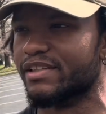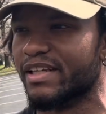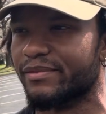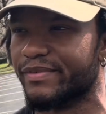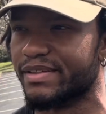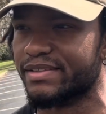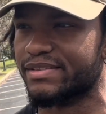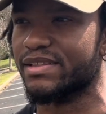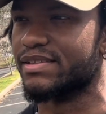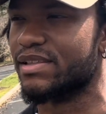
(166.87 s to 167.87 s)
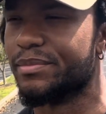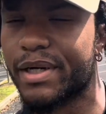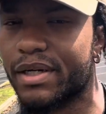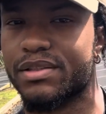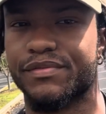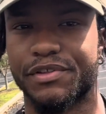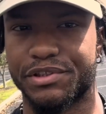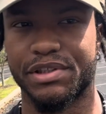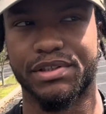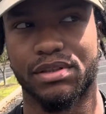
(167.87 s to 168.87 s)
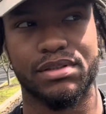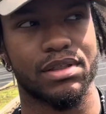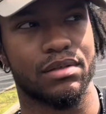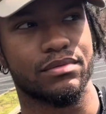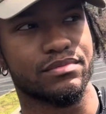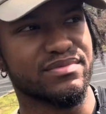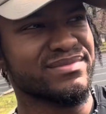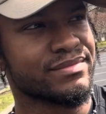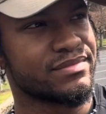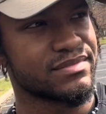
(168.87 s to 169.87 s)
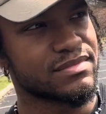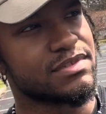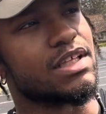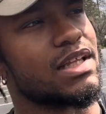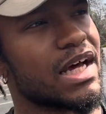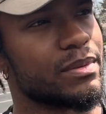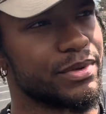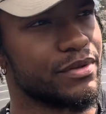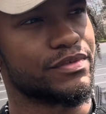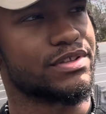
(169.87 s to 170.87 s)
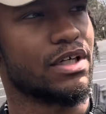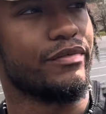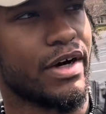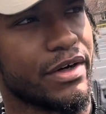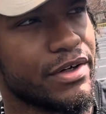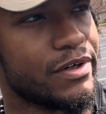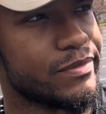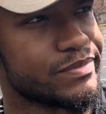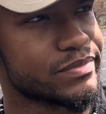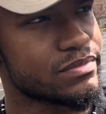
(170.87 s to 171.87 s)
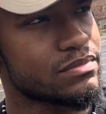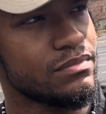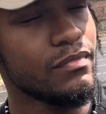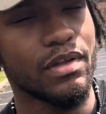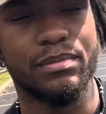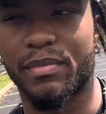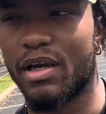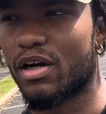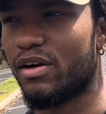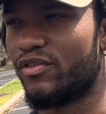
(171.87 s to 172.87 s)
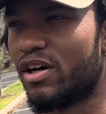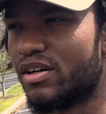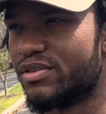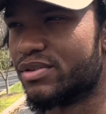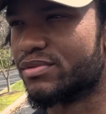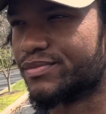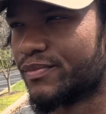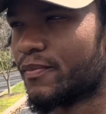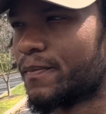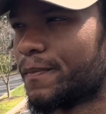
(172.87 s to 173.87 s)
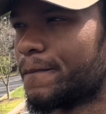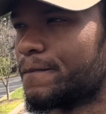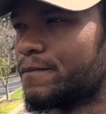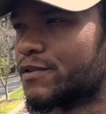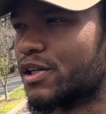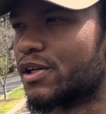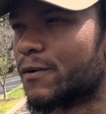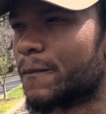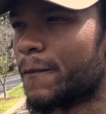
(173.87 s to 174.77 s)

the DMV is DC, Maryland, Virginia, so there's a lot of beautiful stuff out here. Me and her have gone to, so